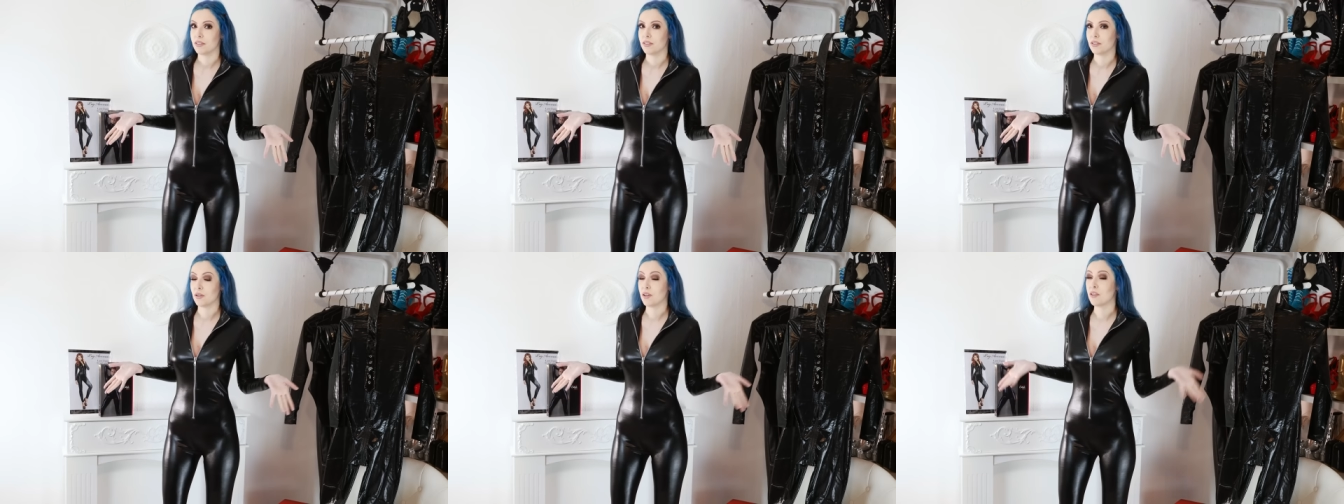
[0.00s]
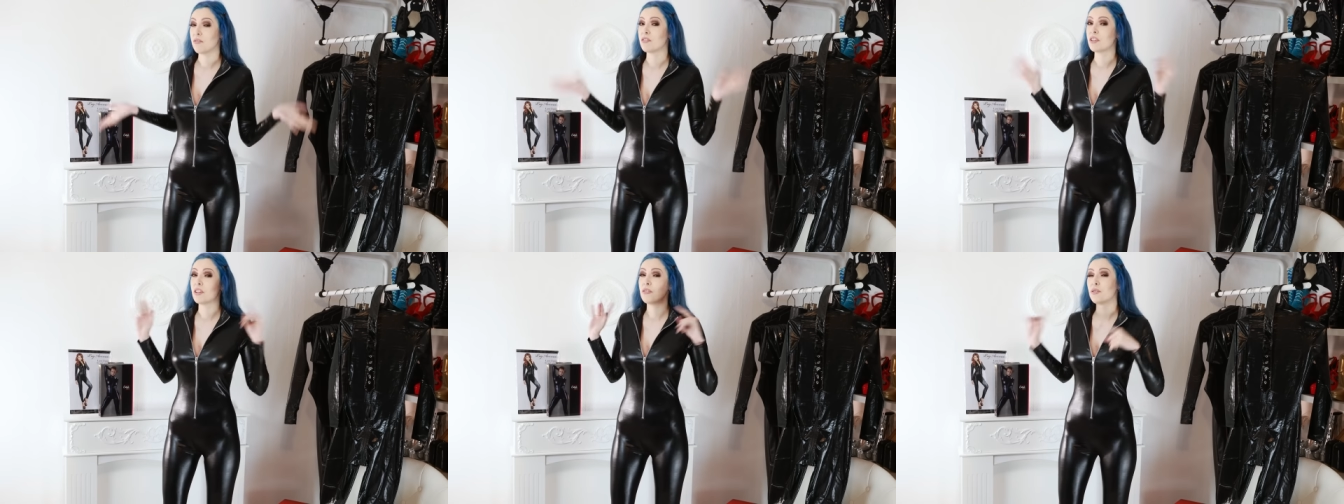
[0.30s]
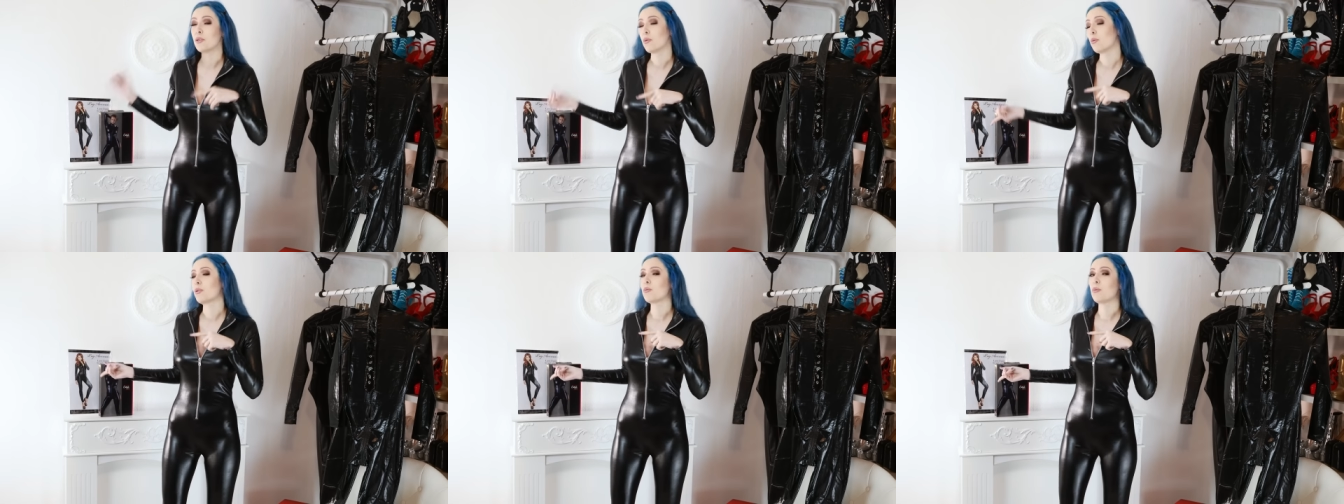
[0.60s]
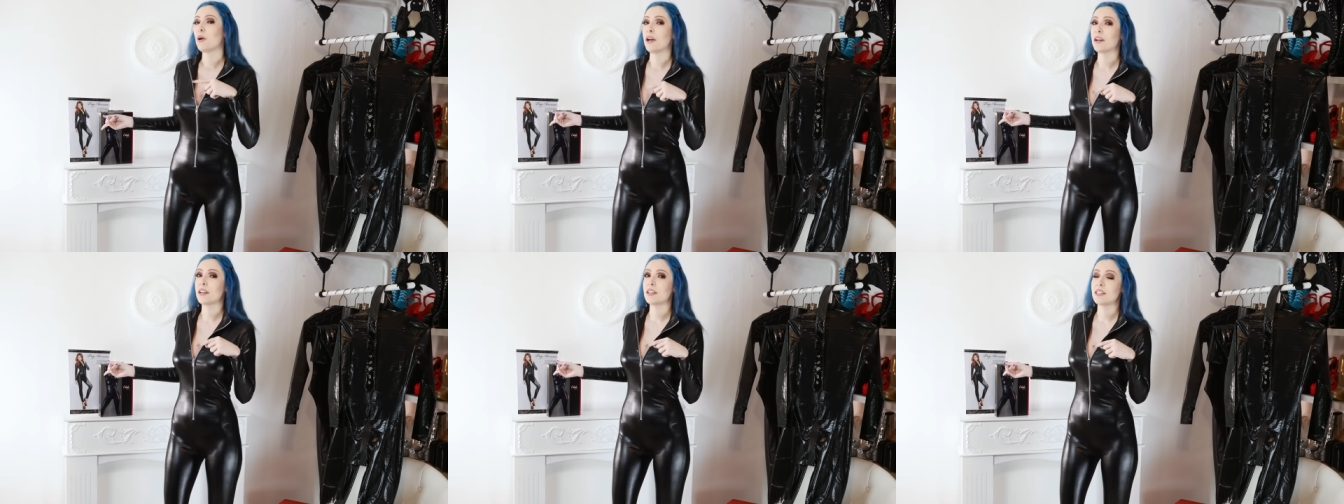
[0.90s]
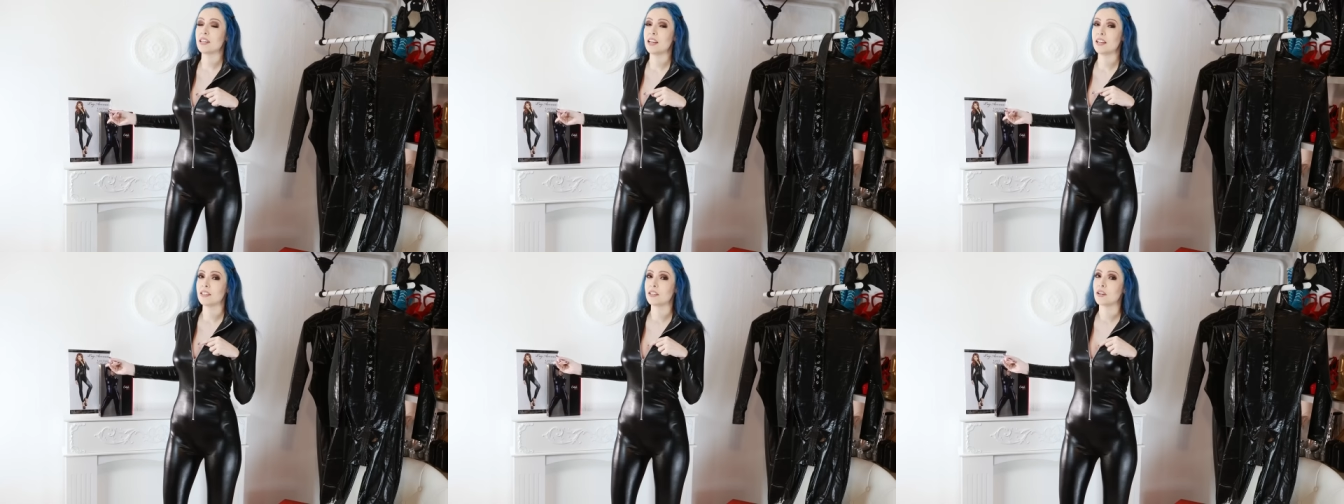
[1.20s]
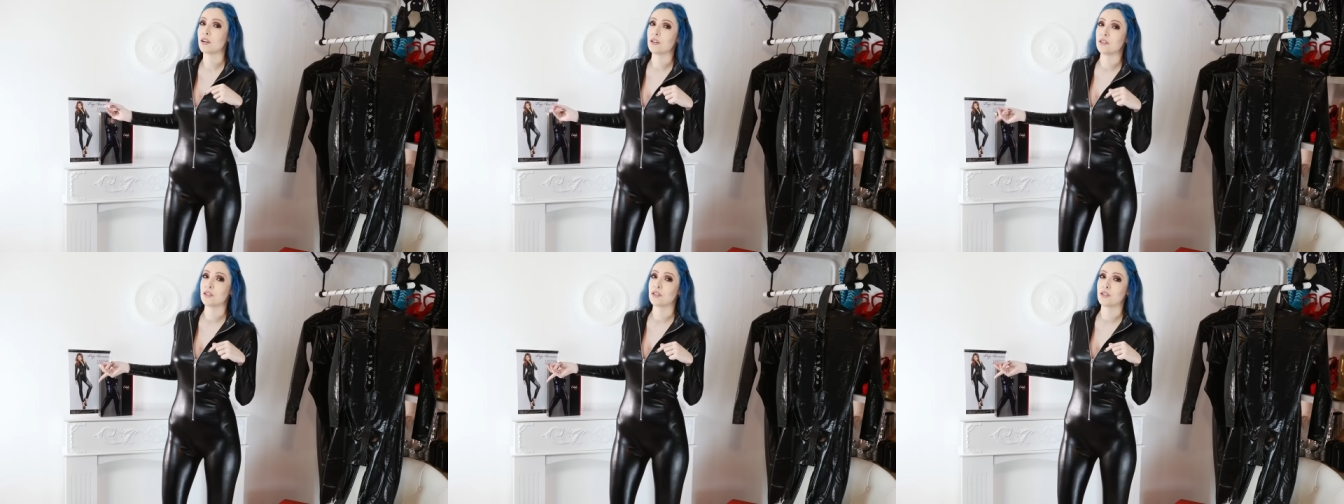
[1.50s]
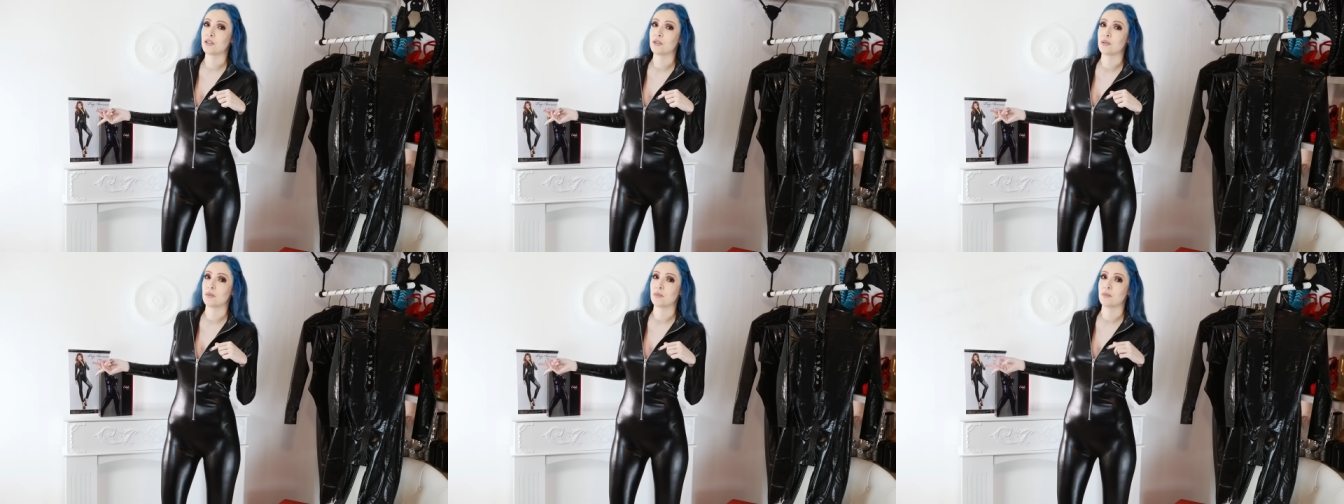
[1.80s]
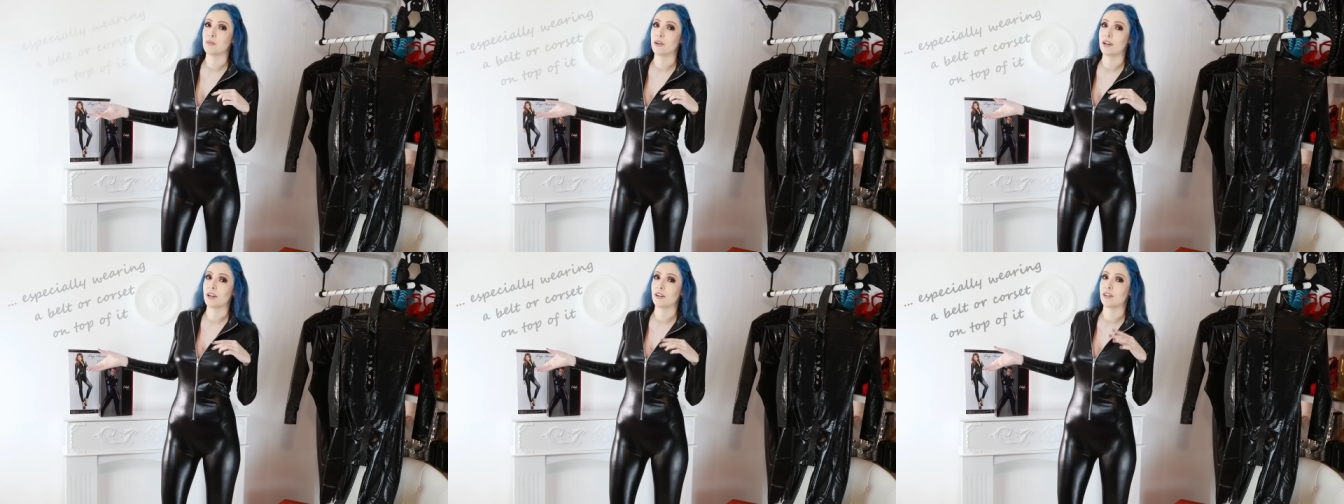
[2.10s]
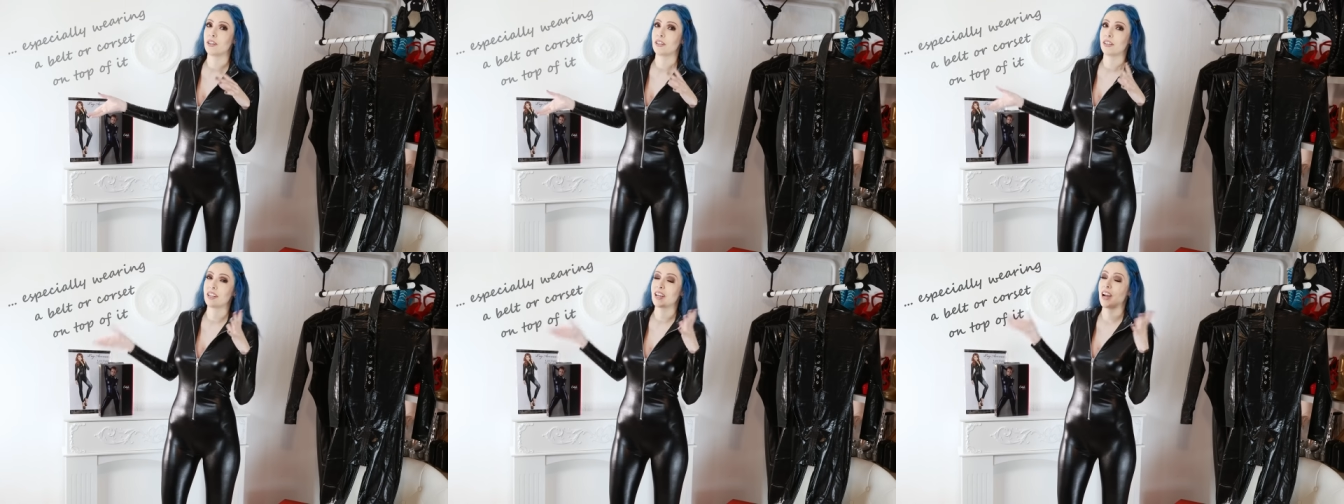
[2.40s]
so even if you would wear this as a costume or a